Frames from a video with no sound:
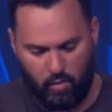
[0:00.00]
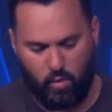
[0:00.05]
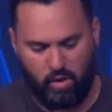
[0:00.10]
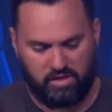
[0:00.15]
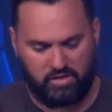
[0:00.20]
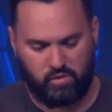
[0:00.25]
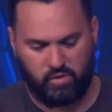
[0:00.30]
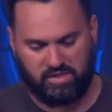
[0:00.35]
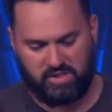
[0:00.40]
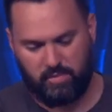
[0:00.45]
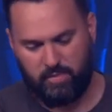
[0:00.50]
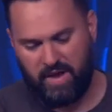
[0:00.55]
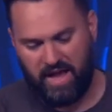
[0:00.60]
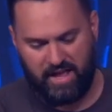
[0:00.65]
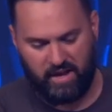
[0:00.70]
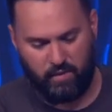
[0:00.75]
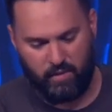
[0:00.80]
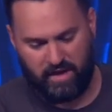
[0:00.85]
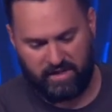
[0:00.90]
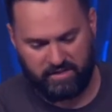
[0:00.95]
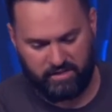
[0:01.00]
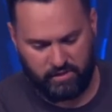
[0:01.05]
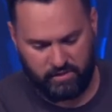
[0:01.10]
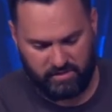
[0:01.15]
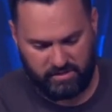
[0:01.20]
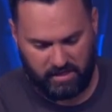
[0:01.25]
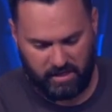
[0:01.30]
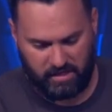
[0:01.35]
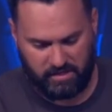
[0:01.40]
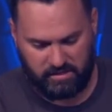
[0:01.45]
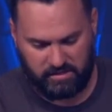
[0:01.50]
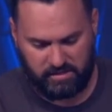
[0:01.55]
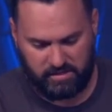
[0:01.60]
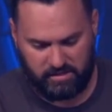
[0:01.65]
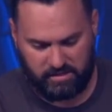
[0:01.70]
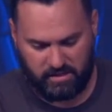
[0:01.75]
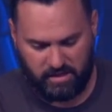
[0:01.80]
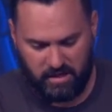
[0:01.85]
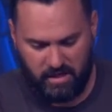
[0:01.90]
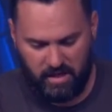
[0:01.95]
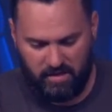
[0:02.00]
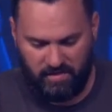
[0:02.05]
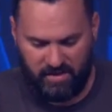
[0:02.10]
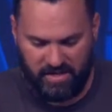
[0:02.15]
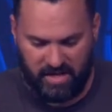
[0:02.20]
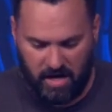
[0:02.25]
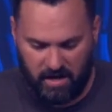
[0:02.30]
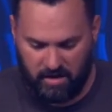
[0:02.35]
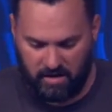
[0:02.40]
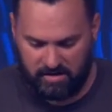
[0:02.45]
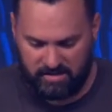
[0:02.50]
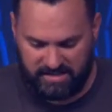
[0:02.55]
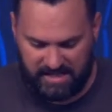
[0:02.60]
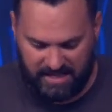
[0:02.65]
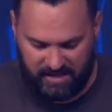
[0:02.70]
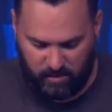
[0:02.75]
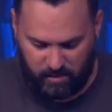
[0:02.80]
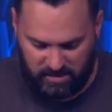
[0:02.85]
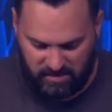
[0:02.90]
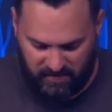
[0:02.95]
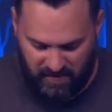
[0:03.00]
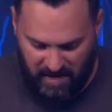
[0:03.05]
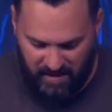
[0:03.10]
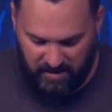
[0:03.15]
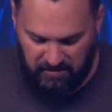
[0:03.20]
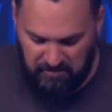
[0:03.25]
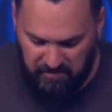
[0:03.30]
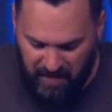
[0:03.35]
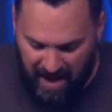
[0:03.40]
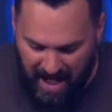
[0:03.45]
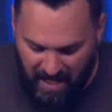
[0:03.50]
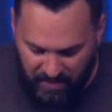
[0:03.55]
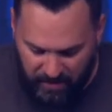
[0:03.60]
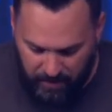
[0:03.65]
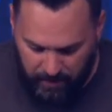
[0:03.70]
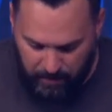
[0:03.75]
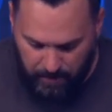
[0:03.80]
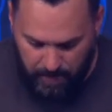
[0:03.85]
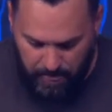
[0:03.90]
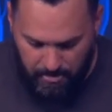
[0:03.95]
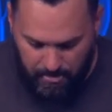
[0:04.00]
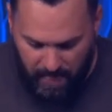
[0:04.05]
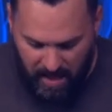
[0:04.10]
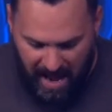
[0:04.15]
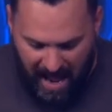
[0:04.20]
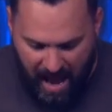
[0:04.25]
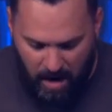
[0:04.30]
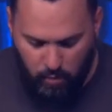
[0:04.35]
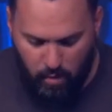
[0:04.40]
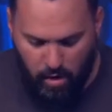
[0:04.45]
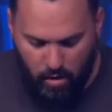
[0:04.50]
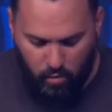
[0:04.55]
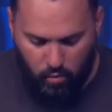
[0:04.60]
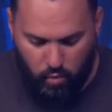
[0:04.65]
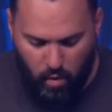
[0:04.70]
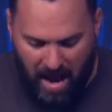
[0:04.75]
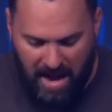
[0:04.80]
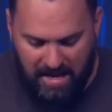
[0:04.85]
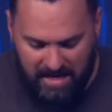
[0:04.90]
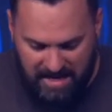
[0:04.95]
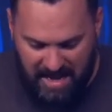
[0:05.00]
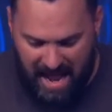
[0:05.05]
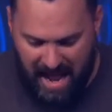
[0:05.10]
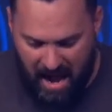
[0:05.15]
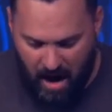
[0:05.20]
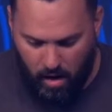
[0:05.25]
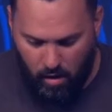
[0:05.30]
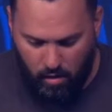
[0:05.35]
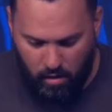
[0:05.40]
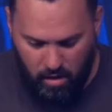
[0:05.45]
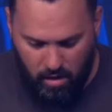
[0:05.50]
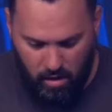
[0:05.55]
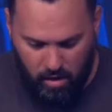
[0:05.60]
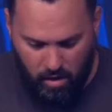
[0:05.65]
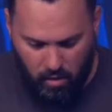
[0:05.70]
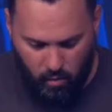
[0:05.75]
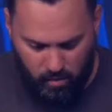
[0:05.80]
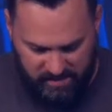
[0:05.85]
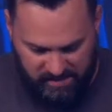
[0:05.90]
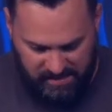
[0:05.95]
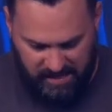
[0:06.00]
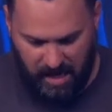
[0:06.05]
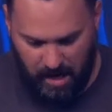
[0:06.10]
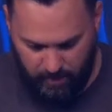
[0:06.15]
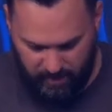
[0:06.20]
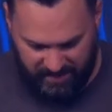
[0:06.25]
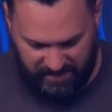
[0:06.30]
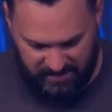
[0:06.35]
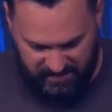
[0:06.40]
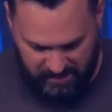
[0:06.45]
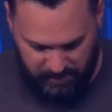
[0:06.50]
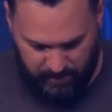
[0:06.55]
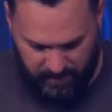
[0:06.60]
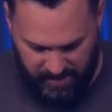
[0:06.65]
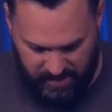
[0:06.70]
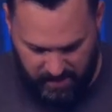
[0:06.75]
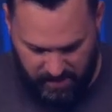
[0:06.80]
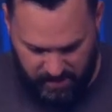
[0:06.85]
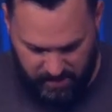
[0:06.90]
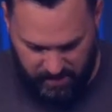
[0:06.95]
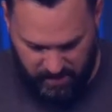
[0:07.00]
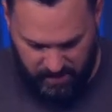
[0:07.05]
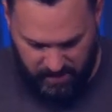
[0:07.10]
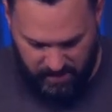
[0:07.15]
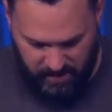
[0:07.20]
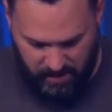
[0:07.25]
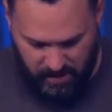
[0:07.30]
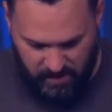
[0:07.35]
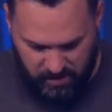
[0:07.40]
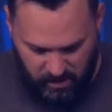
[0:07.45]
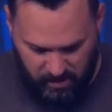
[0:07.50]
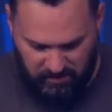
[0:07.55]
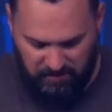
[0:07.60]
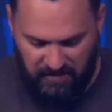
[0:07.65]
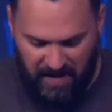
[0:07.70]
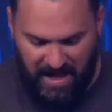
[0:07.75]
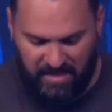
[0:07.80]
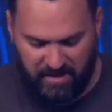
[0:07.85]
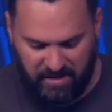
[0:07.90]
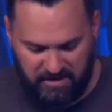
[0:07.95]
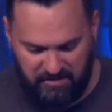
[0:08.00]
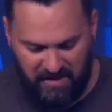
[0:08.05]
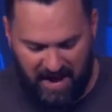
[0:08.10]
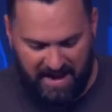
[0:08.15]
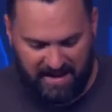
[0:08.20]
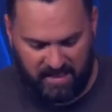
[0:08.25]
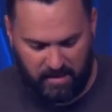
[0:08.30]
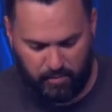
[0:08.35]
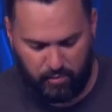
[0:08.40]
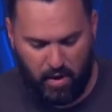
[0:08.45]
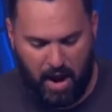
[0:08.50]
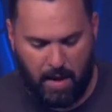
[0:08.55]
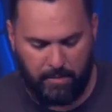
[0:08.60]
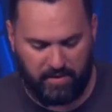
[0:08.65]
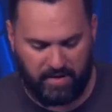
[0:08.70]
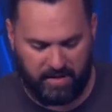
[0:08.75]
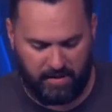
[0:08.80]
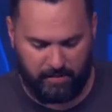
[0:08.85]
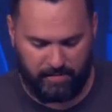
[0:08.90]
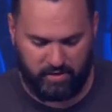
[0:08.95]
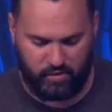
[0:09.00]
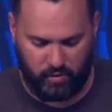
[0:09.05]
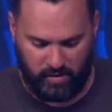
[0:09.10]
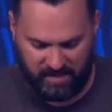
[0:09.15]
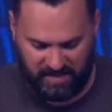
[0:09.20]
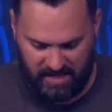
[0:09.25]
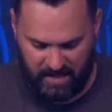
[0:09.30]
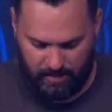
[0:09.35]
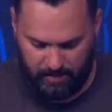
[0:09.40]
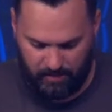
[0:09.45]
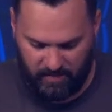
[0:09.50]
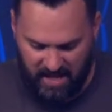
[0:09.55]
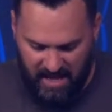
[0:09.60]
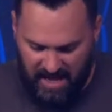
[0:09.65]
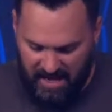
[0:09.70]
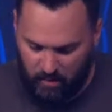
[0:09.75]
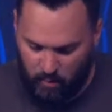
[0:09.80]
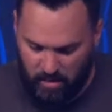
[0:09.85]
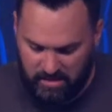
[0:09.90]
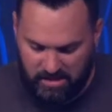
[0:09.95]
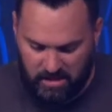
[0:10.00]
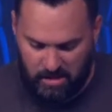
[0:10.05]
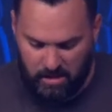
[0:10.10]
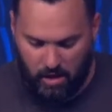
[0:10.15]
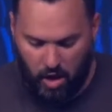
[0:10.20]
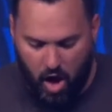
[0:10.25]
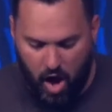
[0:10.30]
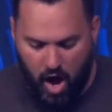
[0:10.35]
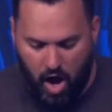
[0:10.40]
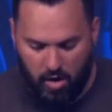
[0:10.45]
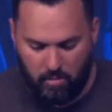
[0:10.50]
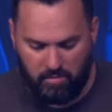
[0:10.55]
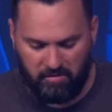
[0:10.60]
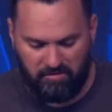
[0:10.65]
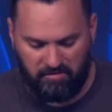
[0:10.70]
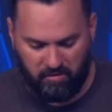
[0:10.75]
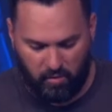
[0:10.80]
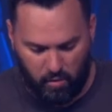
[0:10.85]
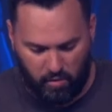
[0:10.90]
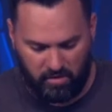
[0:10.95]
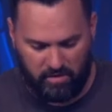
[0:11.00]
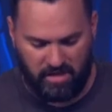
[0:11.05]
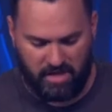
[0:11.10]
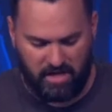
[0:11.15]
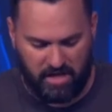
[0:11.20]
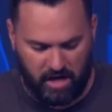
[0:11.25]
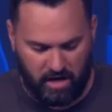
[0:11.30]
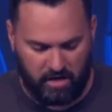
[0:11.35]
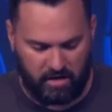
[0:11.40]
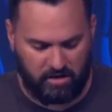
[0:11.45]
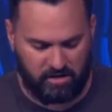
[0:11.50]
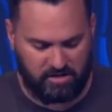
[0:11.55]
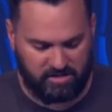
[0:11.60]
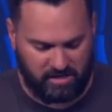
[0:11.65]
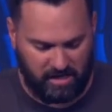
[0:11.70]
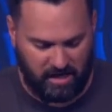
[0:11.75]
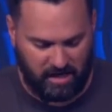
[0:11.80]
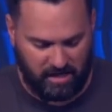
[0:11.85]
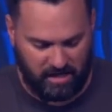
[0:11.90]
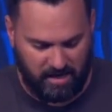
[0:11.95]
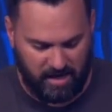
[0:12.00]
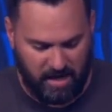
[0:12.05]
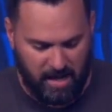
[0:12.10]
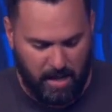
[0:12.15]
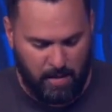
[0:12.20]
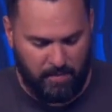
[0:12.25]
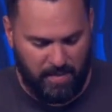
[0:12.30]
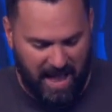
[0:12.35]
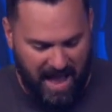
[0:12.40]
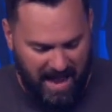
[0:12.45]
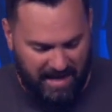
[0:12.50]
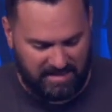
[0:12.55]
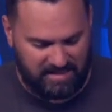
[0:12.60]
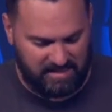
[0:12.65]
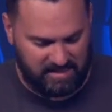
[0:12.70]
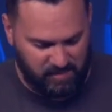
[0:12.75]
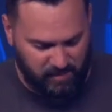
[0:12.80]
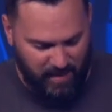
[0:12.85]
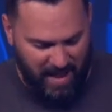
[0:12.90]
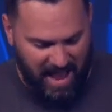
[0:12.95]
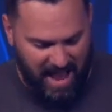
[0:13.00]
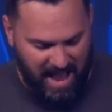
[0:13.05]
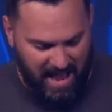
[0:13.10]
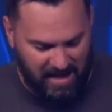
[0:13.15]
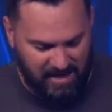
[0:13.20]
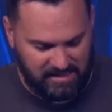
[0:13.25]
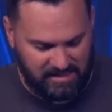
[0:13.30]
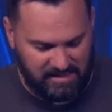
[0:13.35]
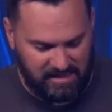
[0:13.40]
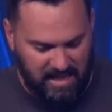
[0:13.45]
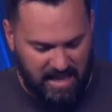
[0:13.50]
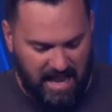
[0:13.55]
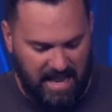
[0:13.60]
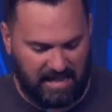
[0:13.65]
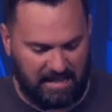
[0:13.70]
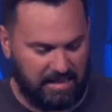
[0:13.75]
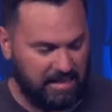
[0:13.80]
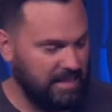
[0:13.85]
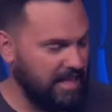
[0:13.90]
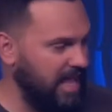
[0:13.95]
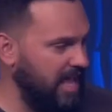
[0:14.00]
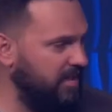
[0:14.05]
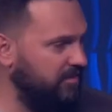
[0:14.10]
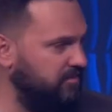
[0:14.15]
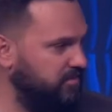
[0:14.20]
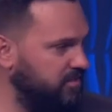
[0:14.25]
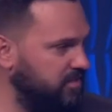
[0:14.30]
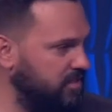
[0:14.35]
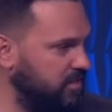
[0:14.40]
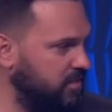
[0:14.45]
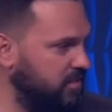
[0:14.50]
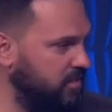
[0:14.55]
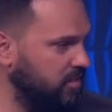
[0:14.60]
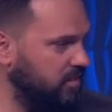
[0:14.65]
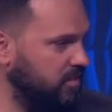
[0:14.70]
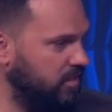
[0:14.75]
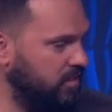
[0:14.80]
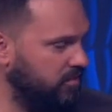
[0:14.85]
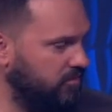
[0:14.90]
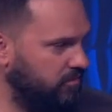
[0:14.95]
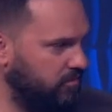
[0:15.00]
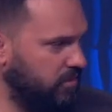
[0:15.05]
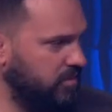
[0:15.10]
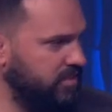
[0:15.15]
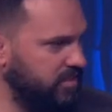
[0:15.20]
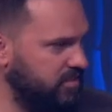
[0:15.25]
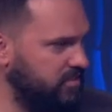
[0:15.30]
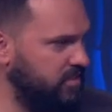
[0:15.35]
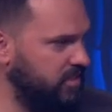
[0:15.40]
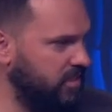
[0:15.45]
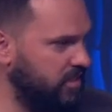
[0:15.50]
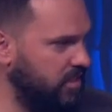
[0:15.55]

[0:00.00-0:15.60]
once was a man who had 2 sons. The younger said to his father, Father, I want right now what's coming to me. So the father divided the property between them. And it wasn't long before the younger son packed his bags and left for a distant